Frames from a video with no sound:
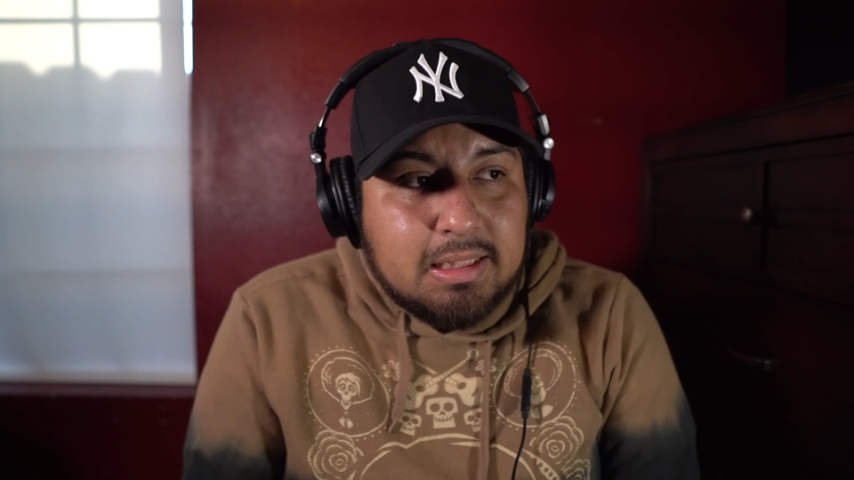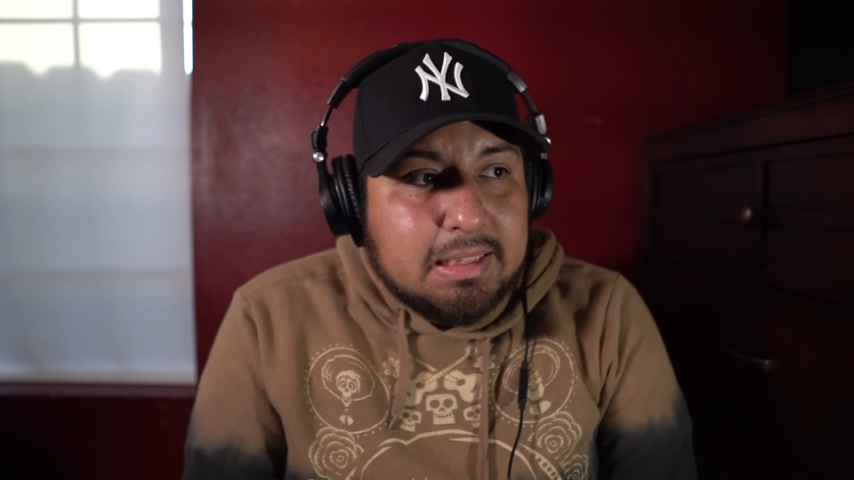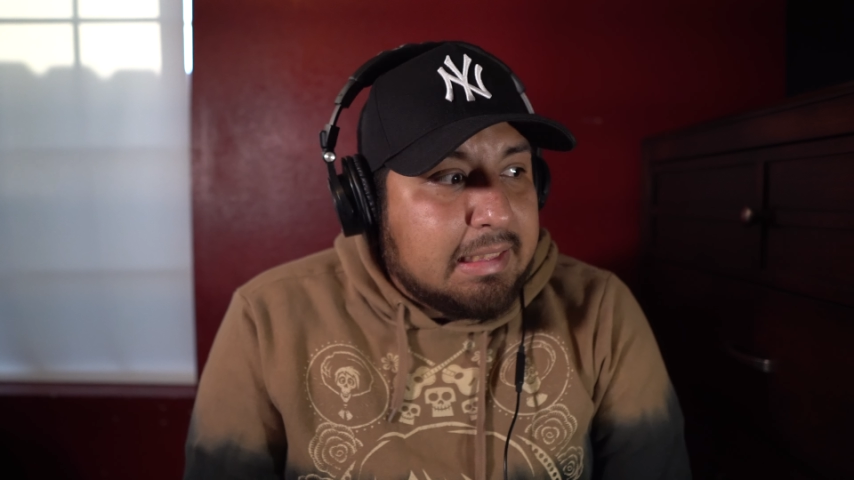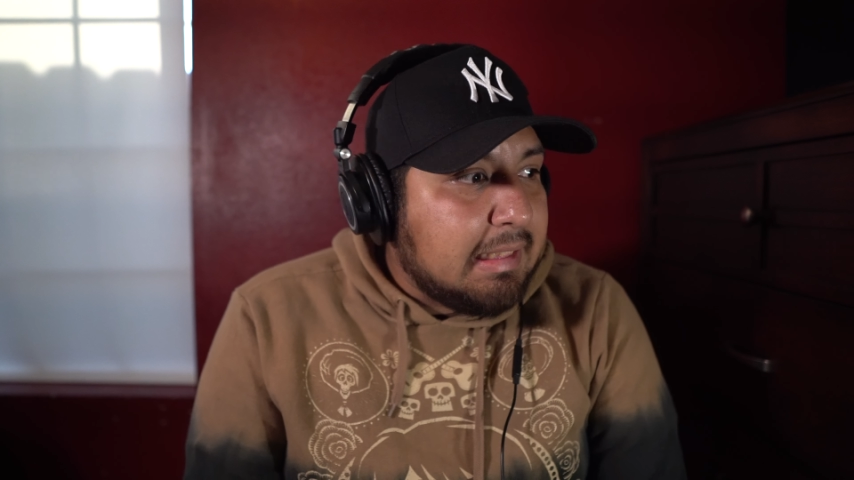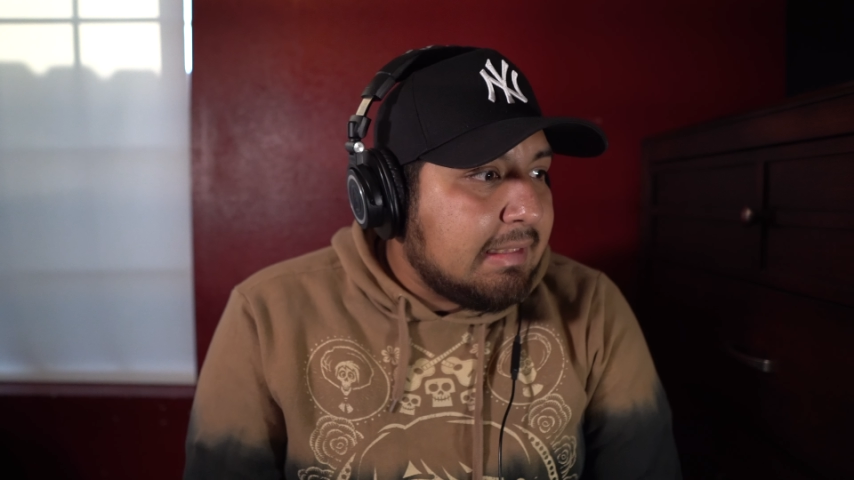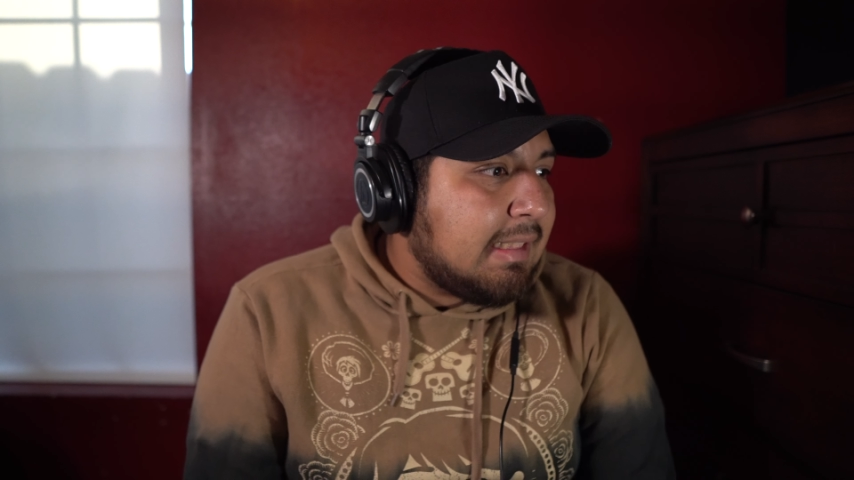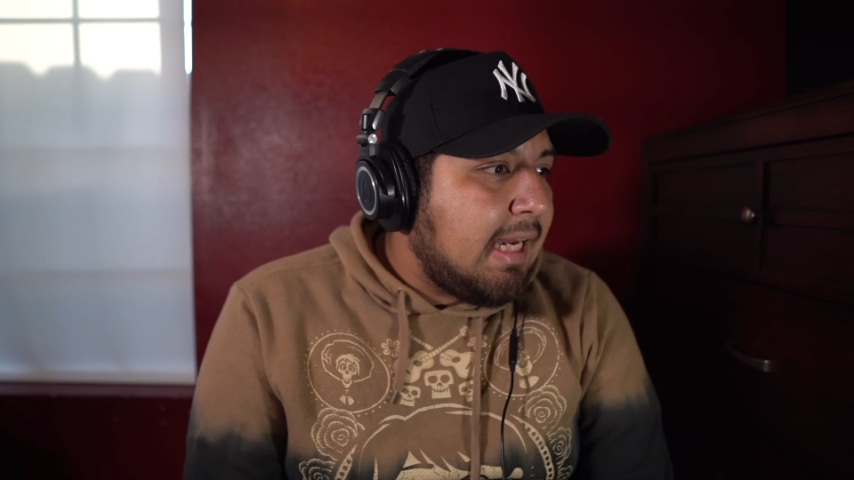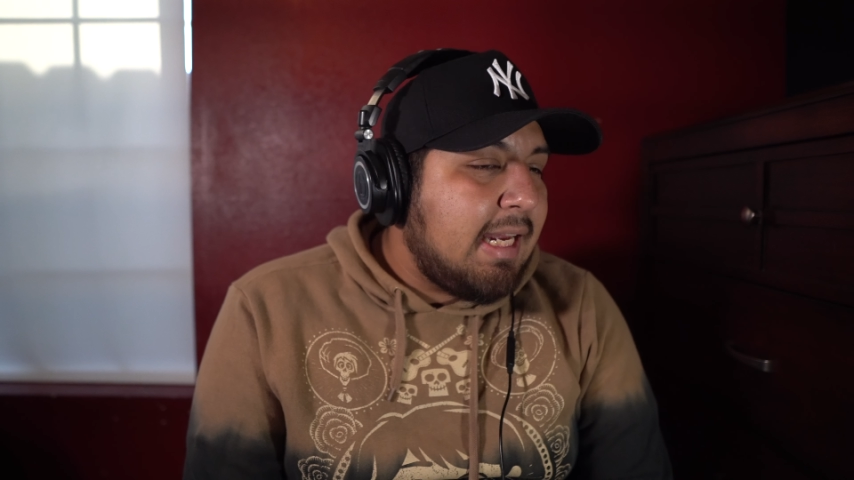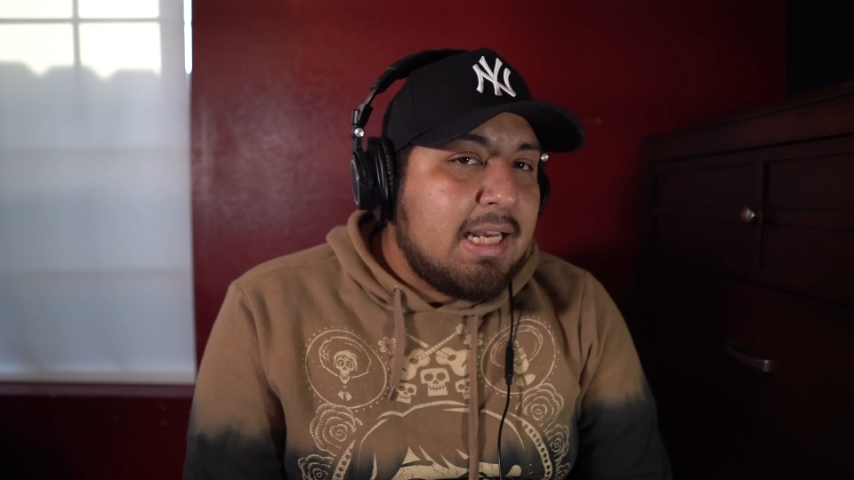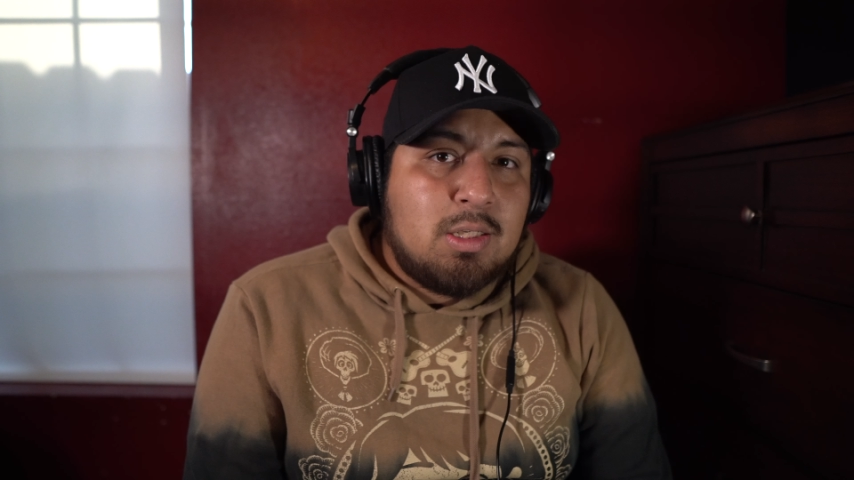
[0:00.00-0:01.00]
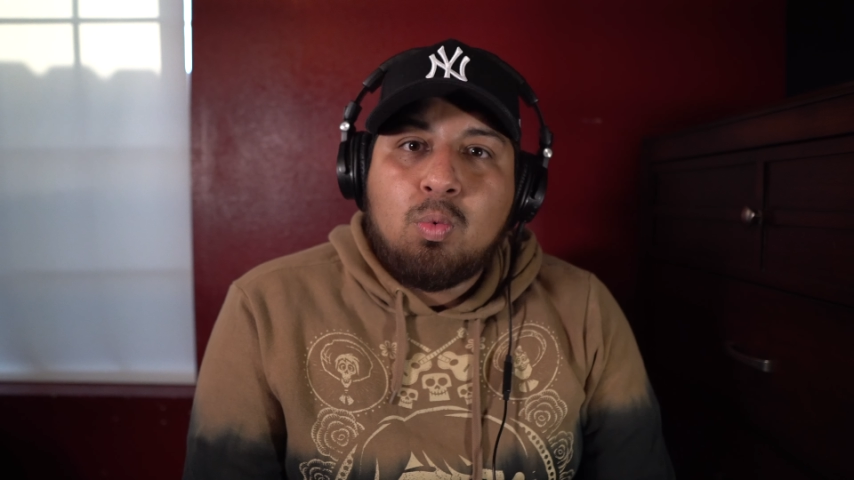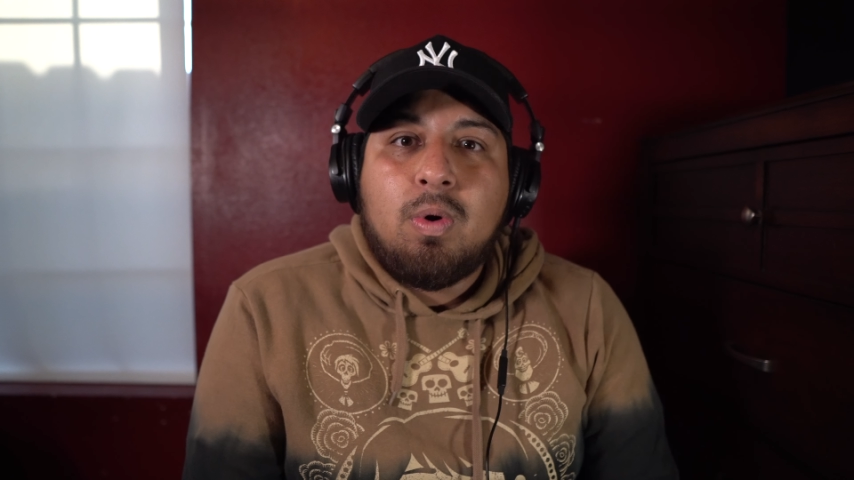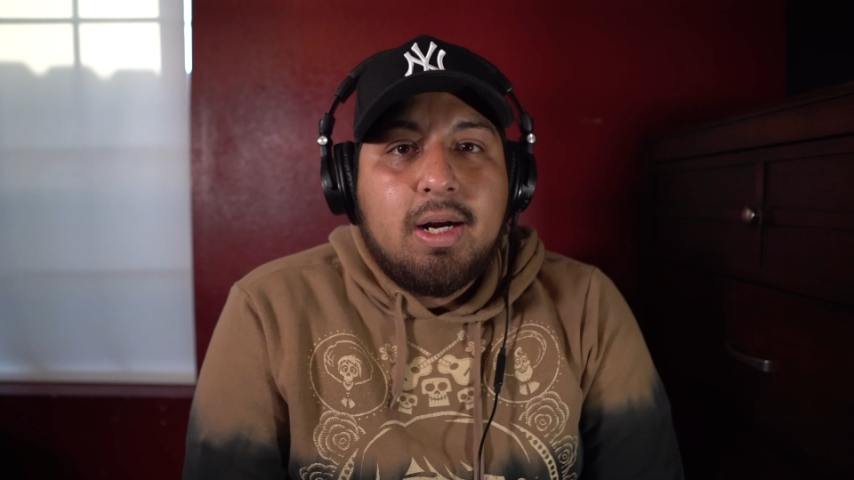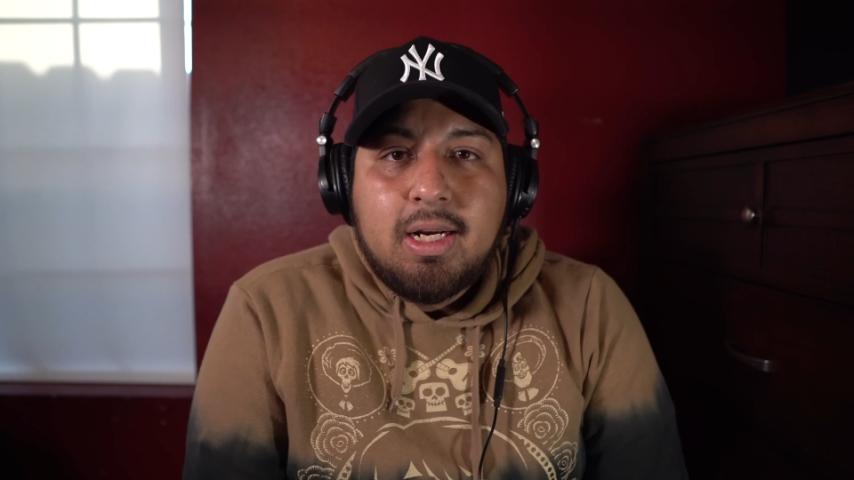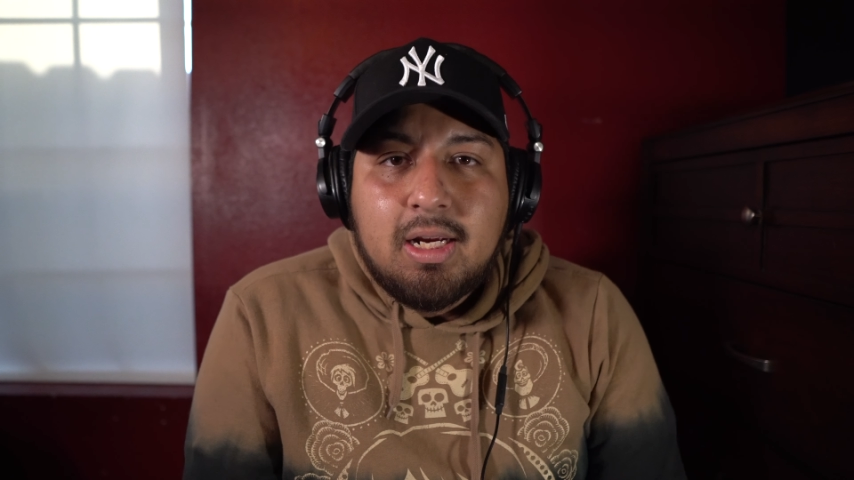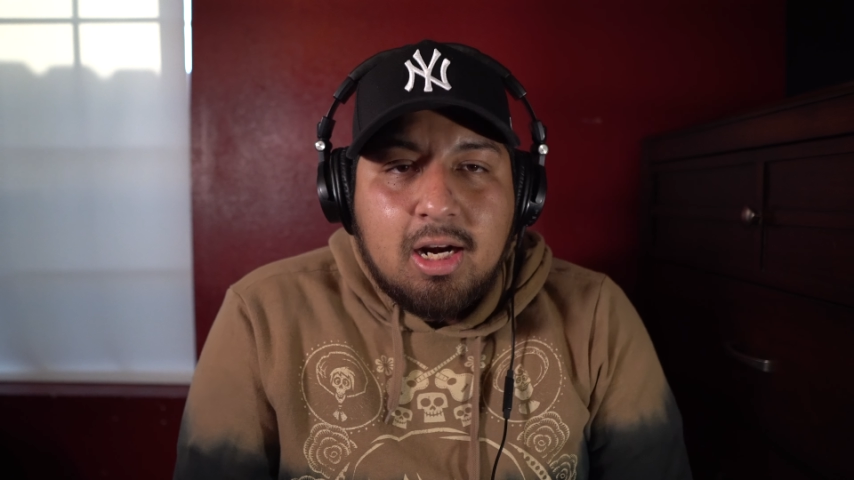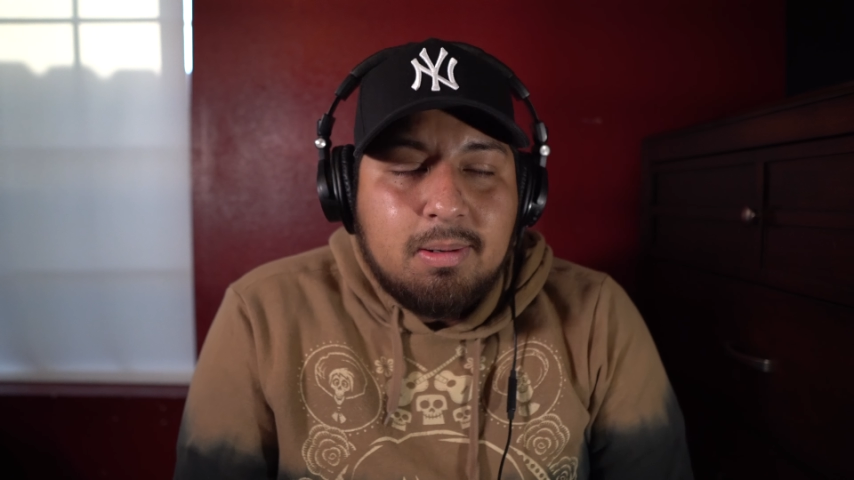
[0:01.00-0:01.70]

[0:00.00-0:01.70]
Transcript: Because I asked where he got them.